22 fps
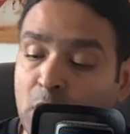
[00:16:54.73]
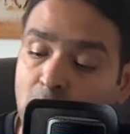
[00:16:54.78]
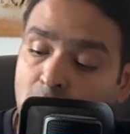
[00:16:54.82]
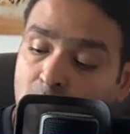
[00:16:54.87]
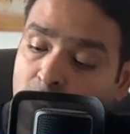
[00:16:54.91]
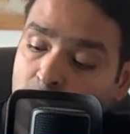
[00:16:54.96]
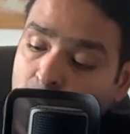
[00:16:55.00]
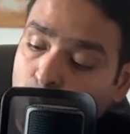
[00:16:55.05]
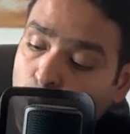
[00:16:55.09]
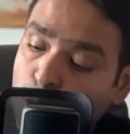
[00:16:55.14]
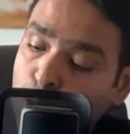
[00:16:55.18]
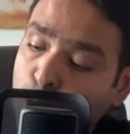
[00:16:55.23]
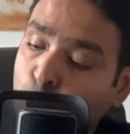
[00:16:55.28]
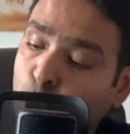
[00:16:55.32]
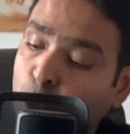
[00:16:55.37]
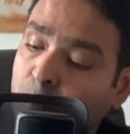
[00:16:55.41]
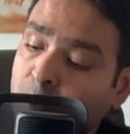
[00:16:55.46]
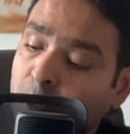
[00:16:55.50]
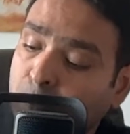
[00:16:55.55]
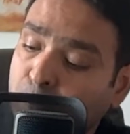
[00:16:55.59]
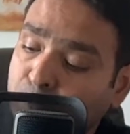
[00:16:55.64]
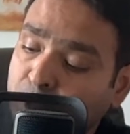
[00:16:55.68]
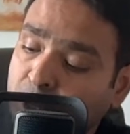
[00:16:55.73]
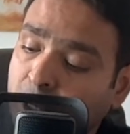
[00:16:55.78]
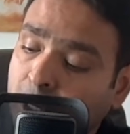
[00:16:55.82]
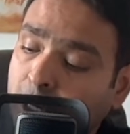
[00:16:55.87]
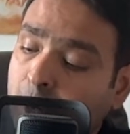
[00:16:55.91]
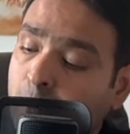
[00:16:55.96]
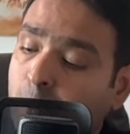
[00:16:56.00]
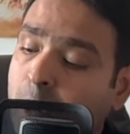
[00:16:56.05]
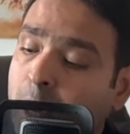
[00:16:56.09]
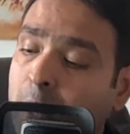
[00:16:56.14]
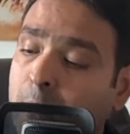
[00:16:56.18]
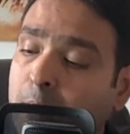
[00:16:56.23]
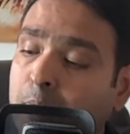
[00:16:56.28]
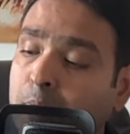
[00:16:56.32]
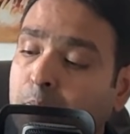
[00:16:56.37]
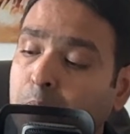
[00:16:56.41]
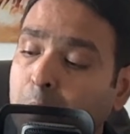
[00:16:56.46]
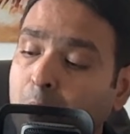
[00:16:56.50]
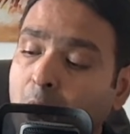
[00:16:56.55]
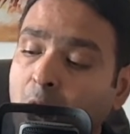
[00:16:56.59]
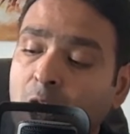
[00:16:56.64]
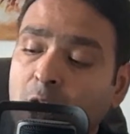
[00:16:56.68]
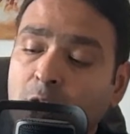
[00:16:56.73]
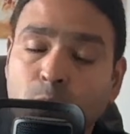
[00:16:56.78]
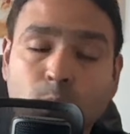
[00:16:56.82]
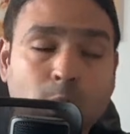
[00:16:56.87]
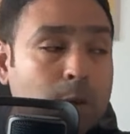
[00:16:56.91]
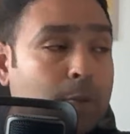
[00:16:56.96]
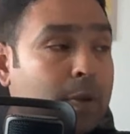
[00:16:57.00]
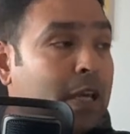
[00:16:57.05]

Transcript: This is also going to be a period where Mars will